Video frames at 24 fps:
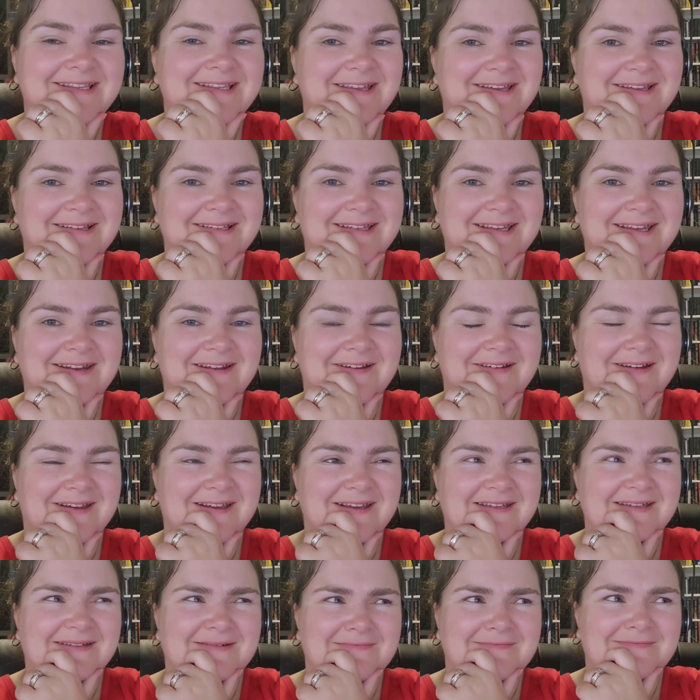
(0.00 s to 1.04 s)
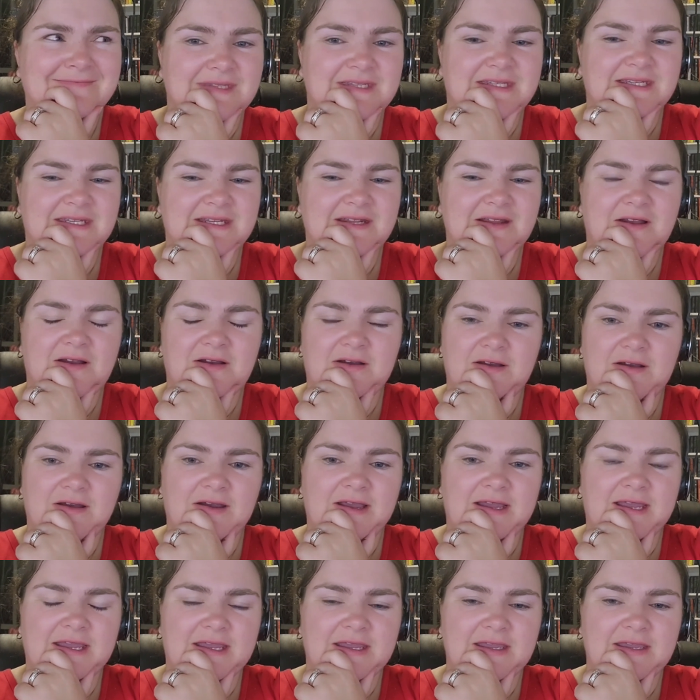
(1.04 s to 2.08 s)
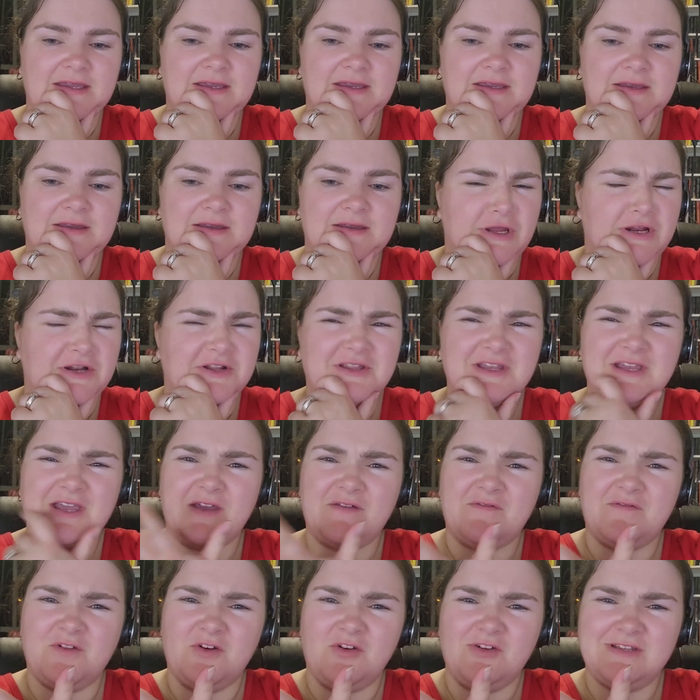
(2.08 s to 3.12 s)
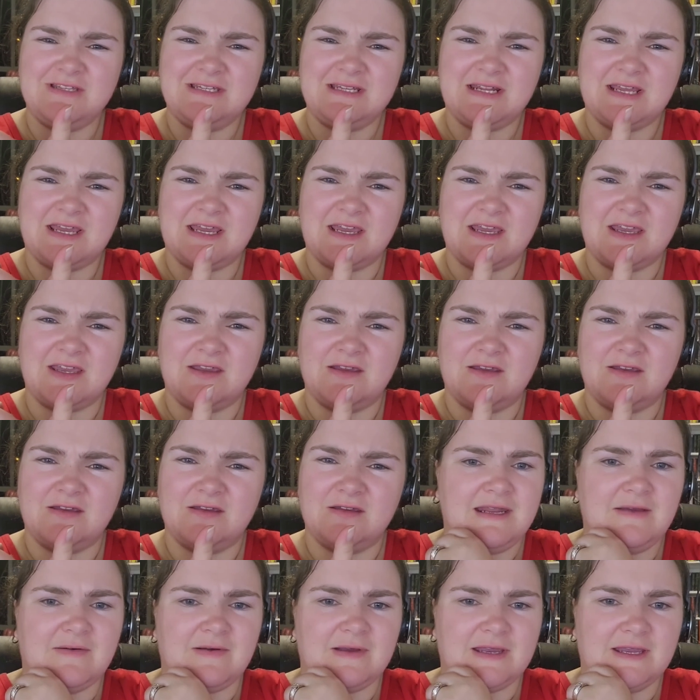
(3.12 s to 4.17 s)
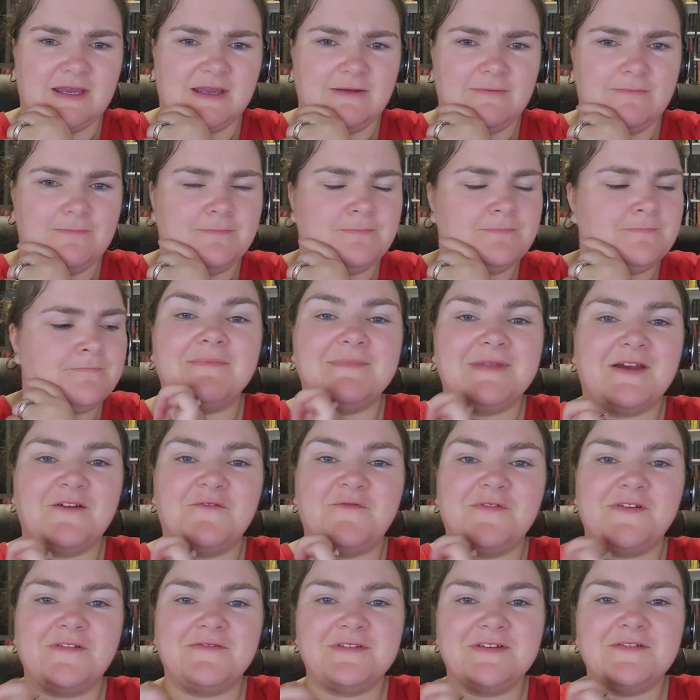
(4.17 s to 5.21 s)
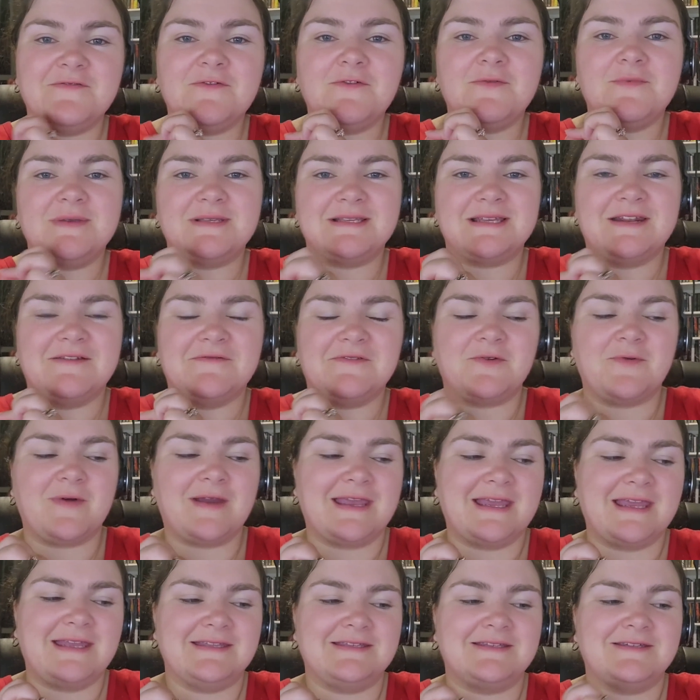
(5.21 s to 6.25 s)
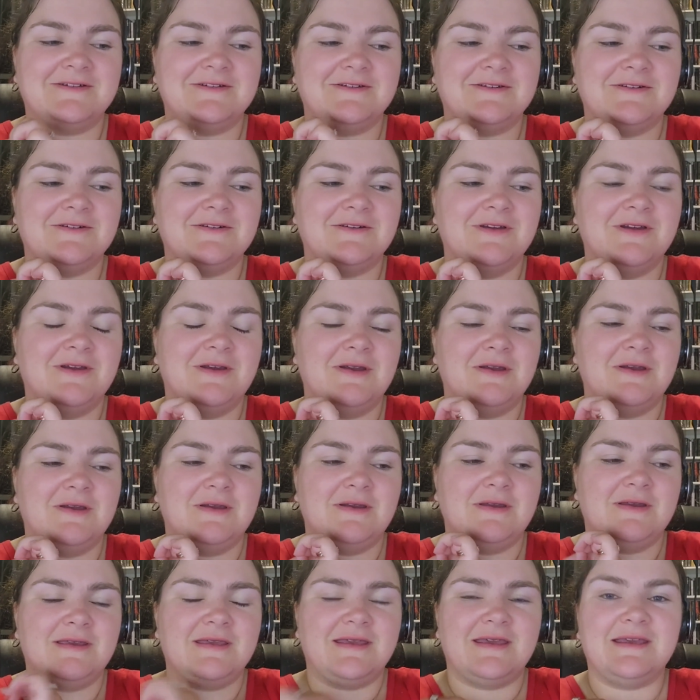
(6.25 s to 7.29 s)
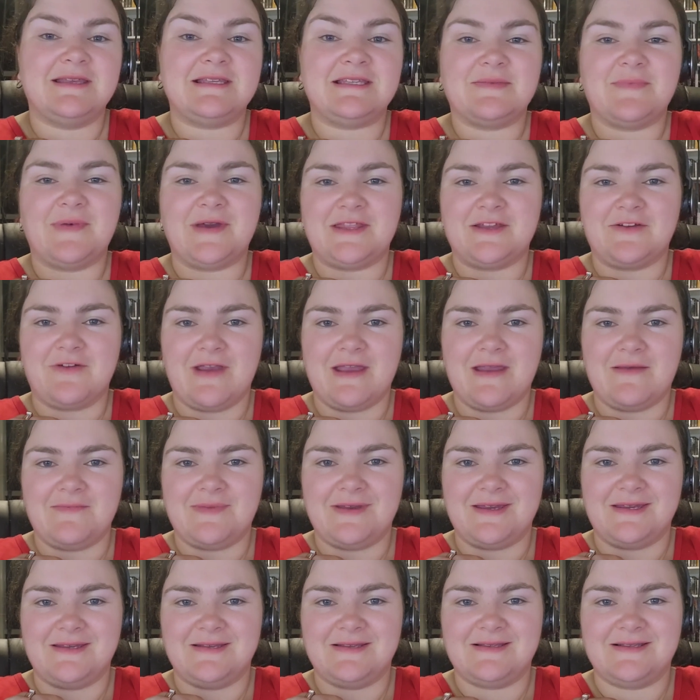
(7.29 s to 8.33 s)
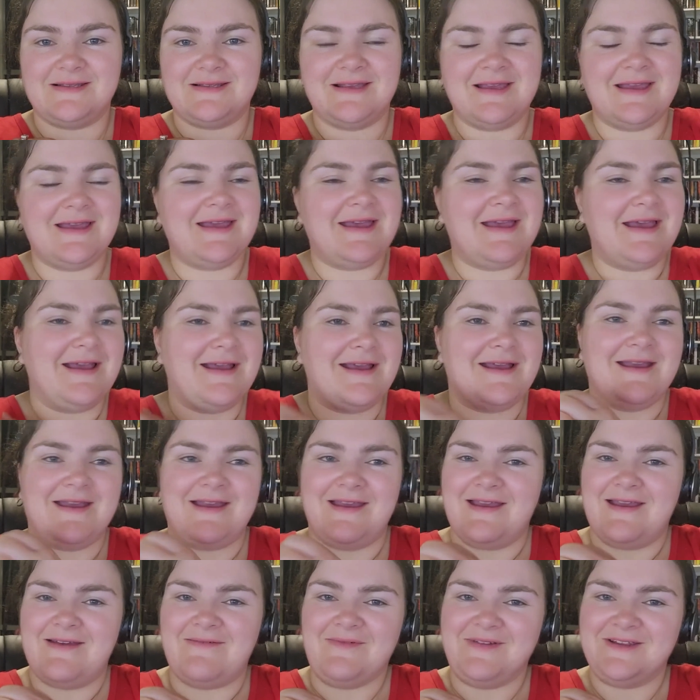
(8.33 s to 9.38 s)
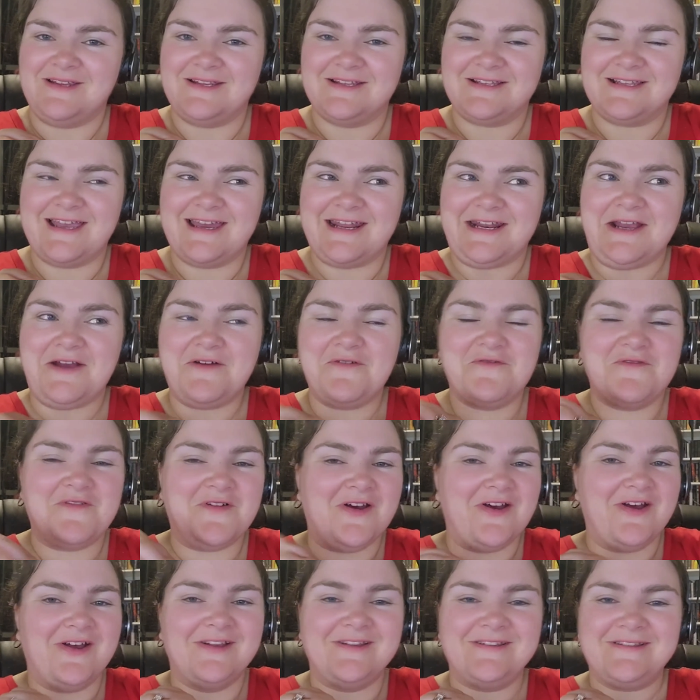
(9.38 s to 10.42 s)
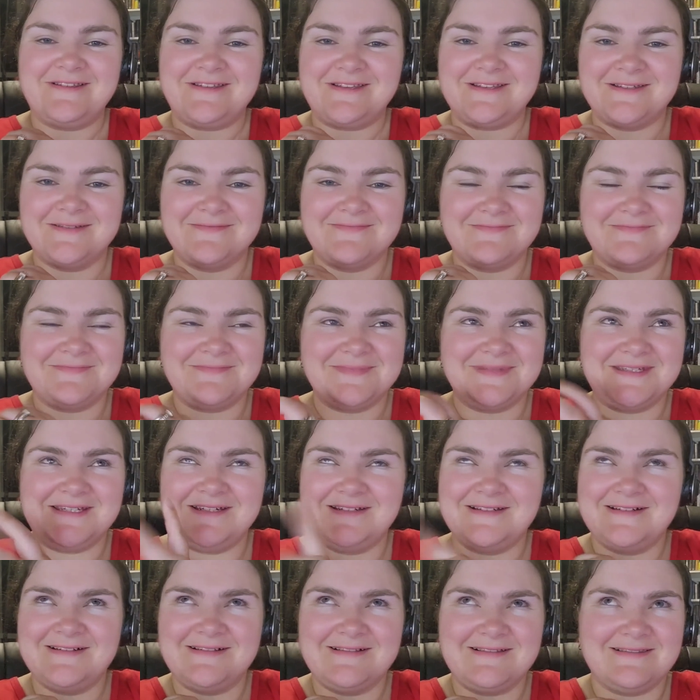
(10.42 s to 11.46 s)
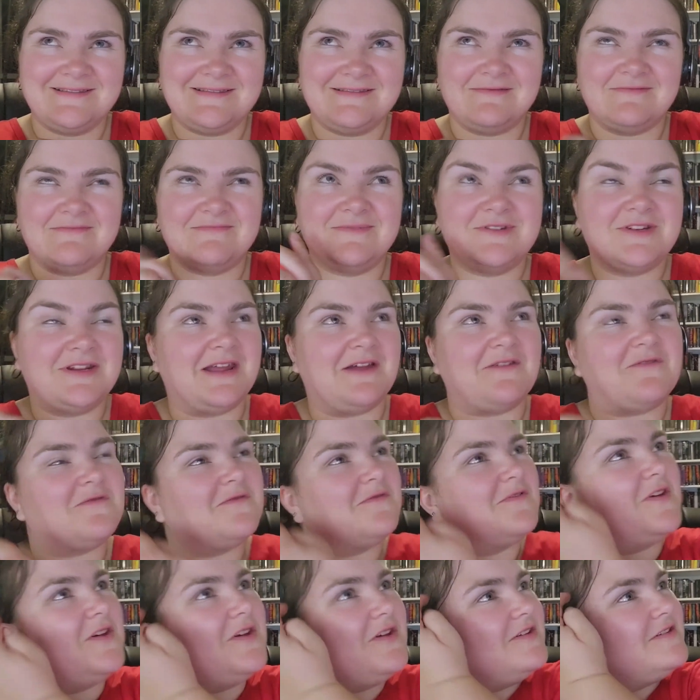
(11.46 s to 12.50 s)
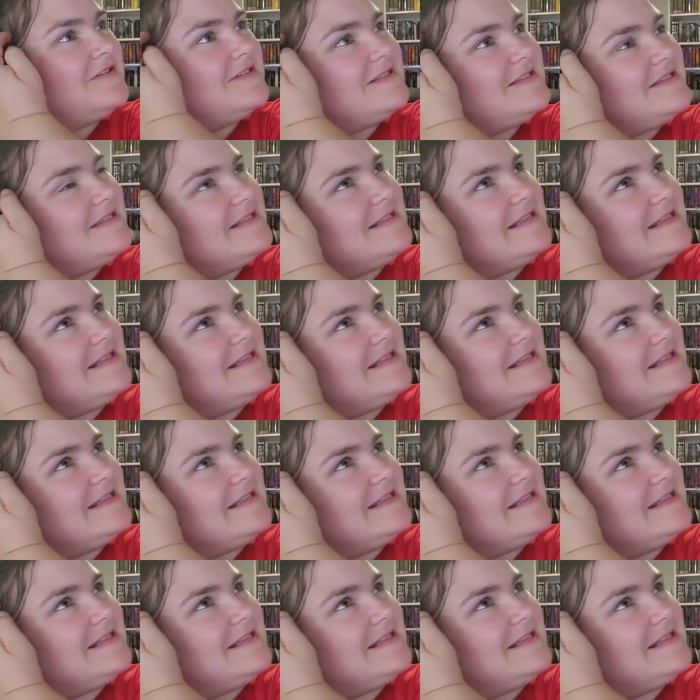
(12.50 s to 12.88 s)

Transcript: Thursday night. I don't think I vlogged today. Anyway, I'm now 54% of the way into Kissed by the Krampus. We just had our first, not our first